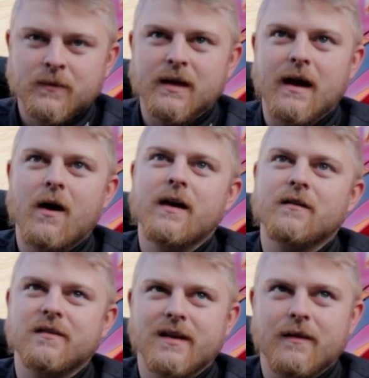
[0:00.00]
And now I
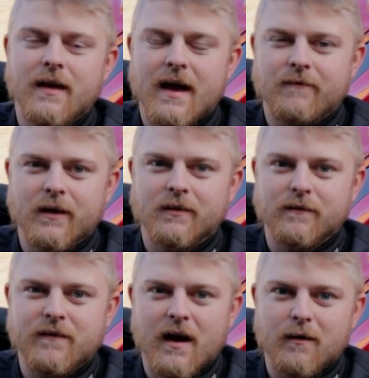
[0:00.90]
understand they have like the
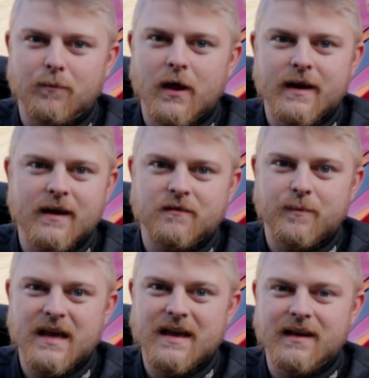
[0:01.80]
Fireblade
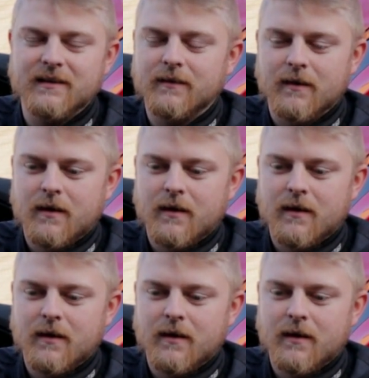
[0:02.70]
SP and